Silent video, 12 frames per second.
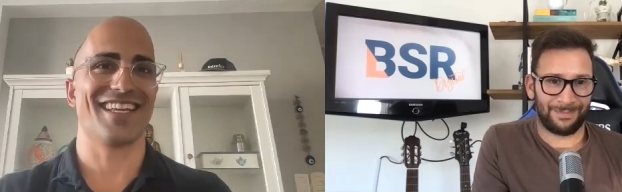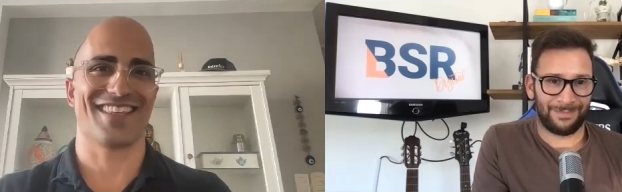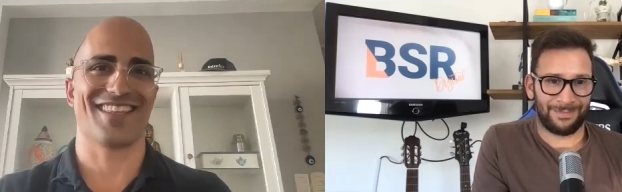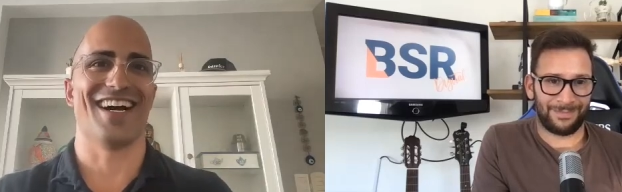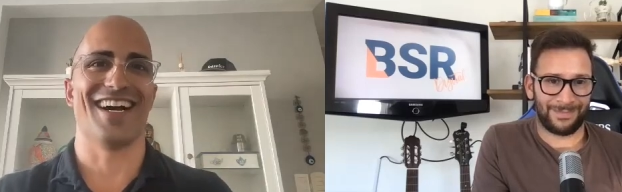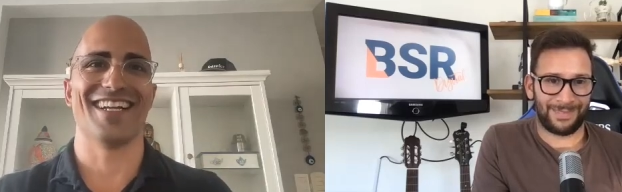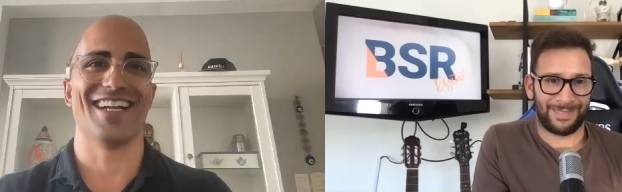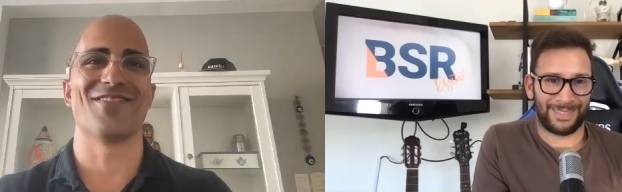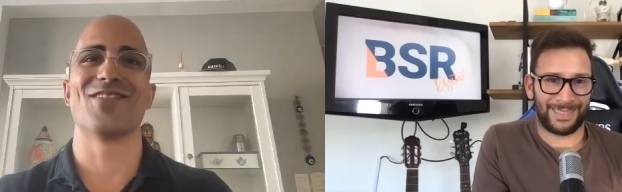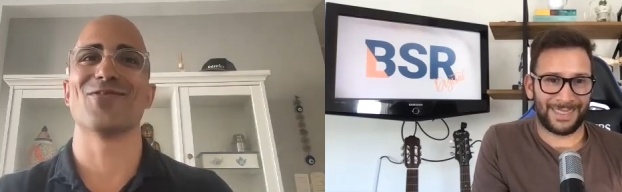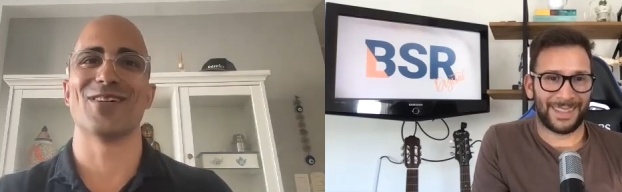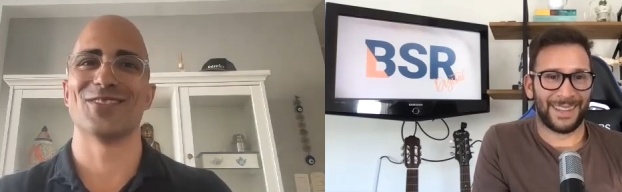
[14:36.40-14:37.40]
Speaker 1: than I thought.
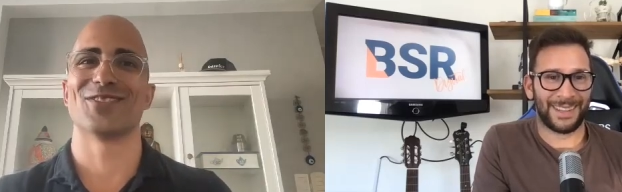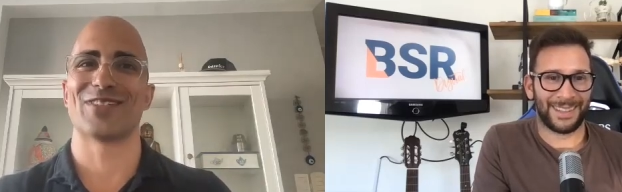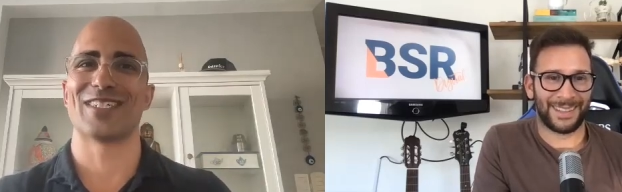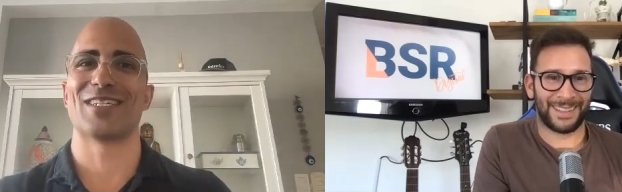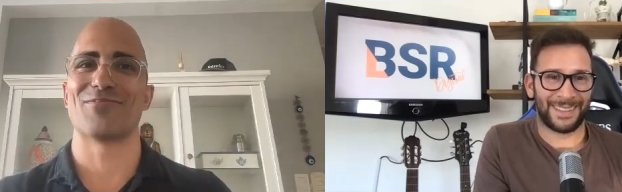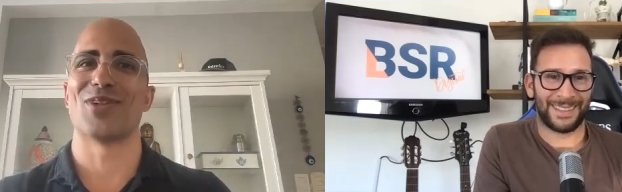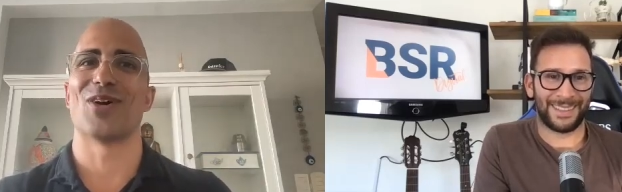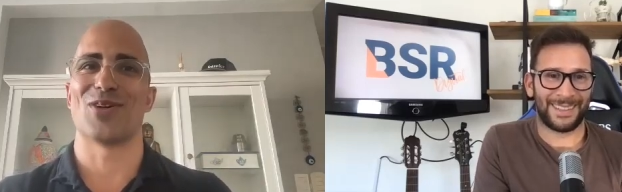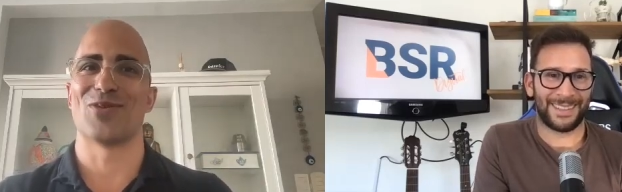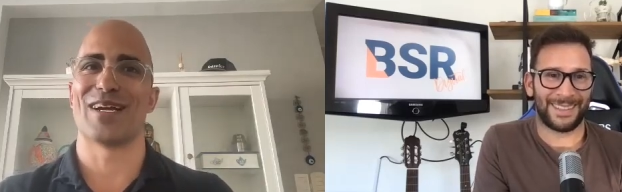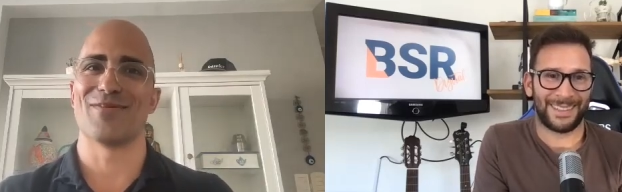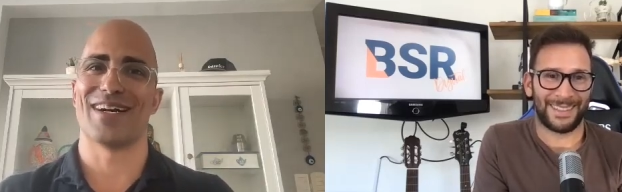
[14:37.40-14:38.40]
Everyone's really blown
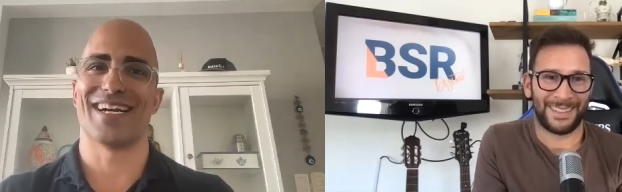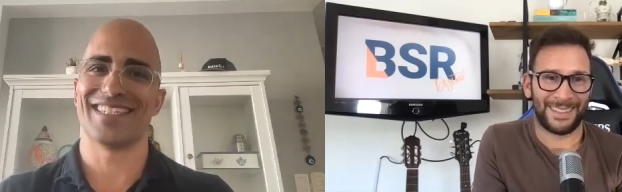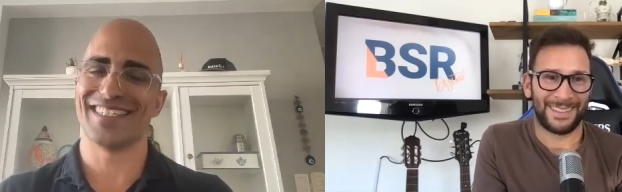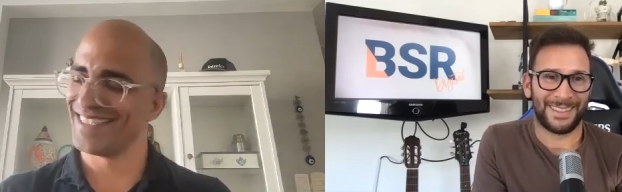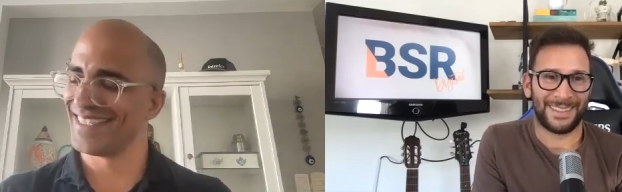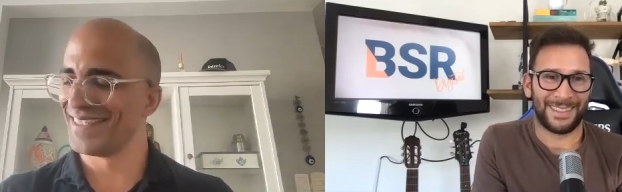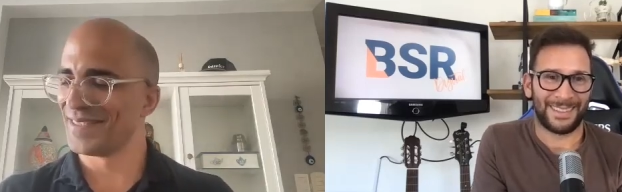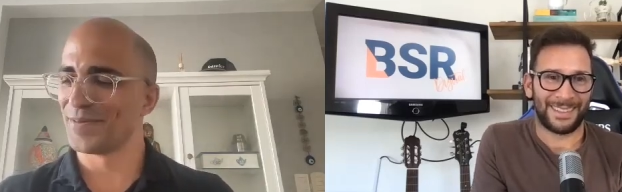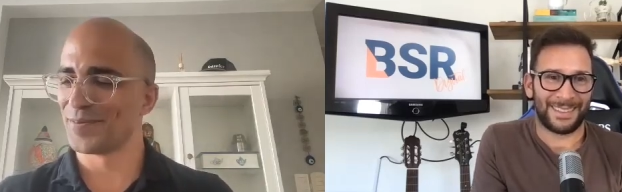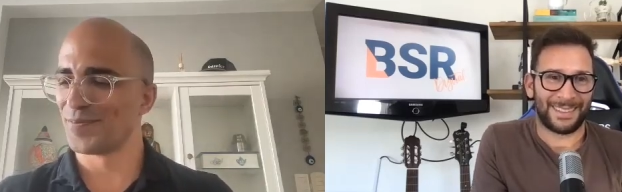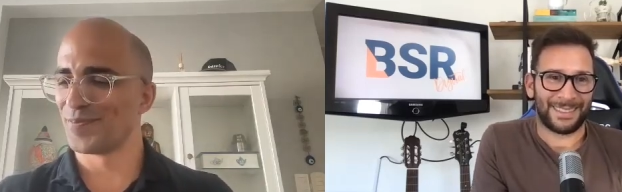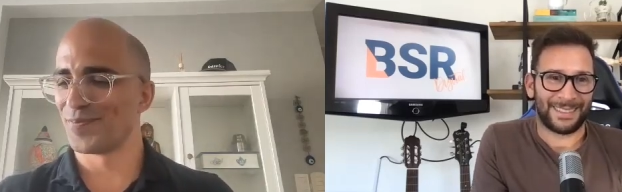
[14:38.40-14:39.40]
away by it.
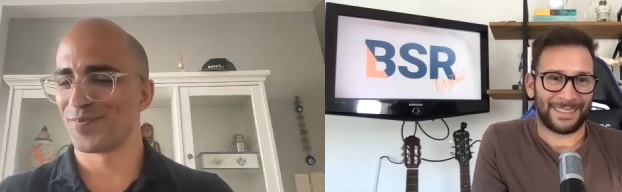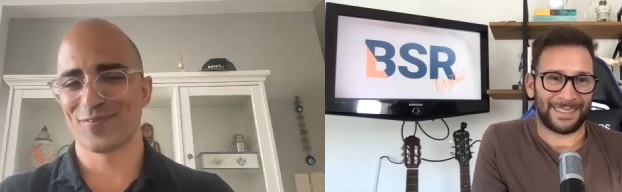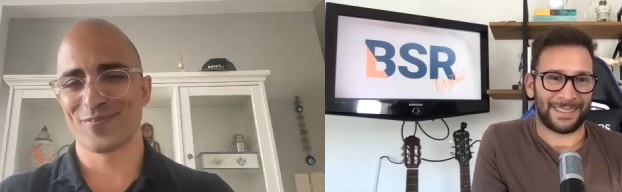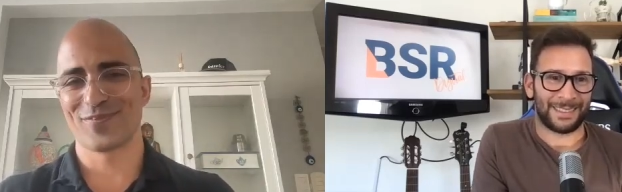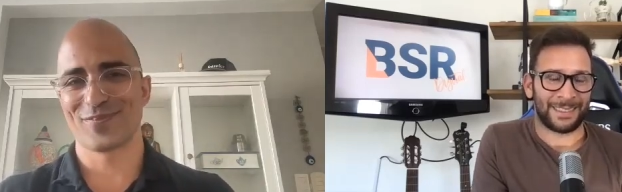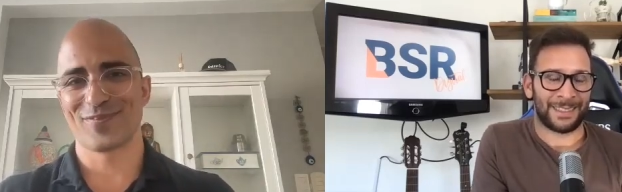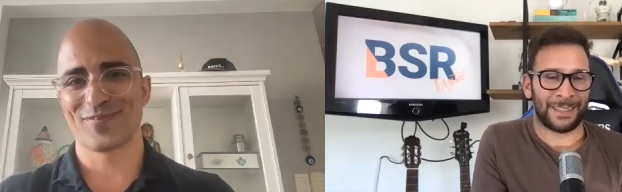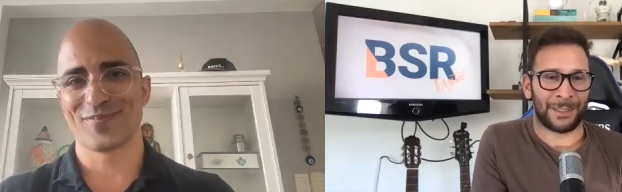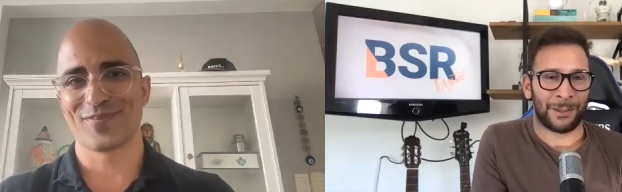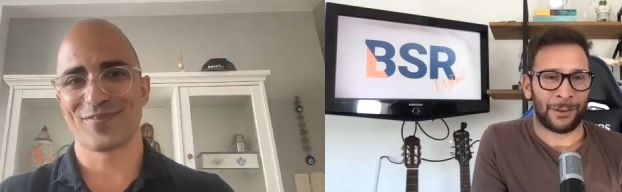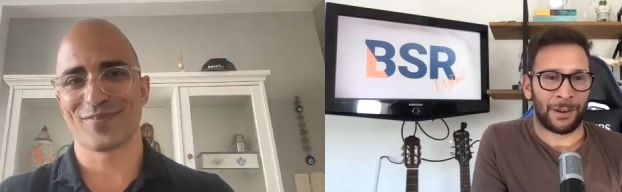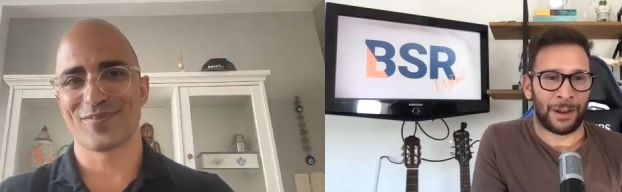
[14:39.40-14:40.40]

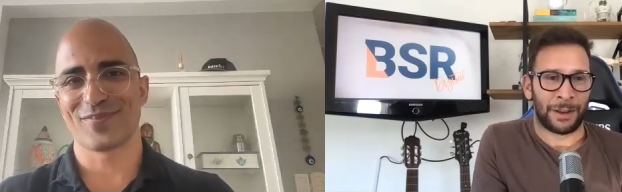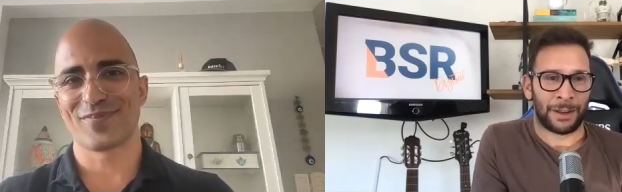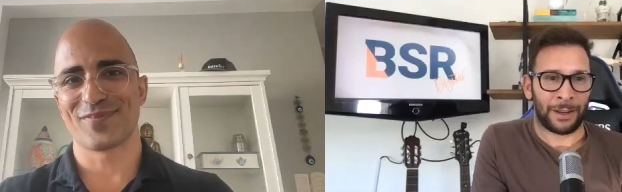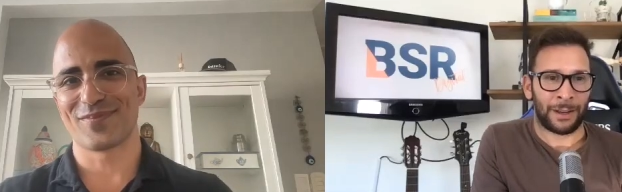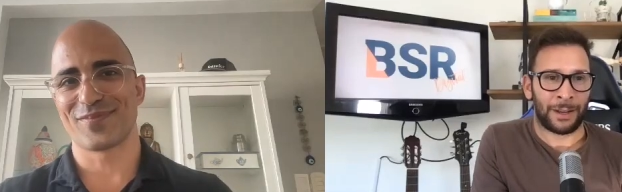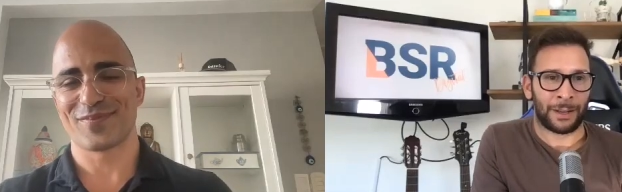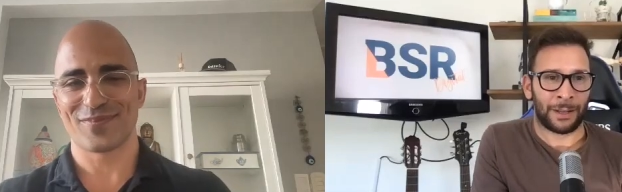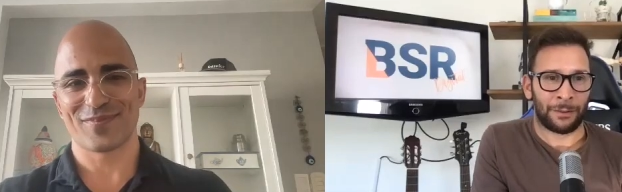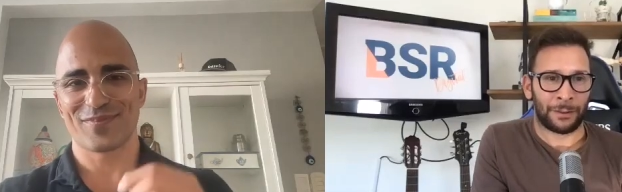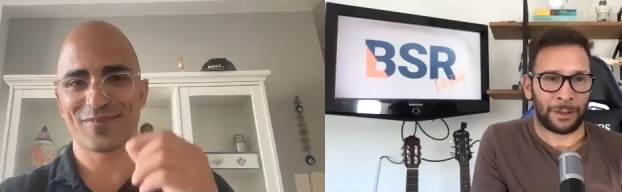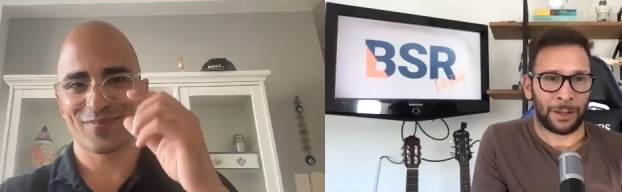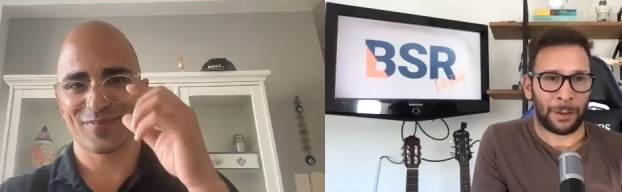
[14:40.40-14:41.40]
Speaker 2: Yeah, no, I,
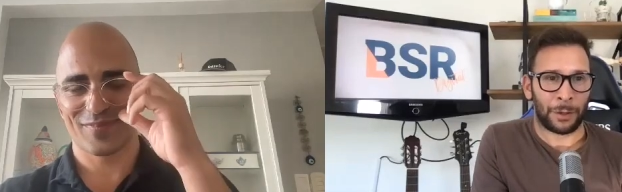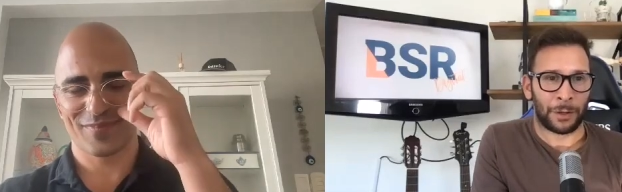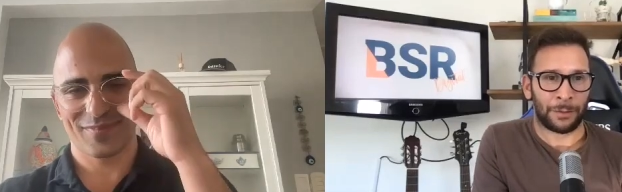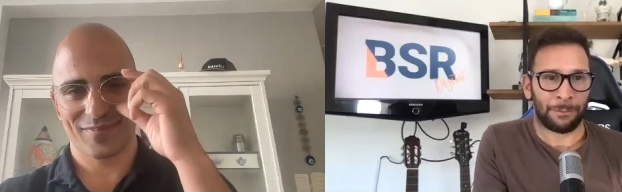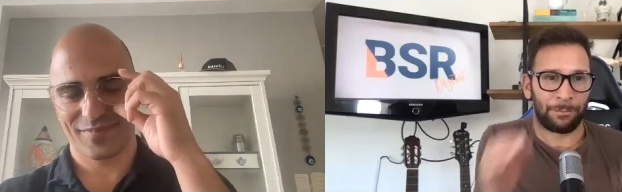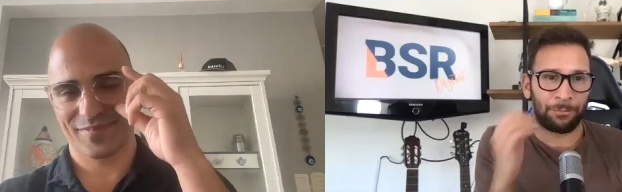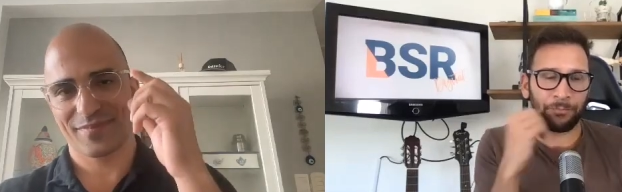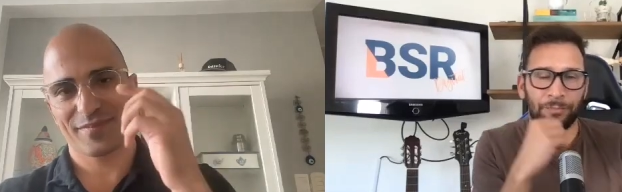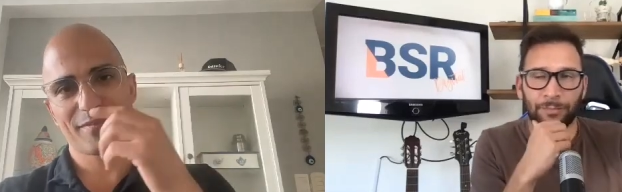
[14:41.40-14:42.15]
I love it. I mean,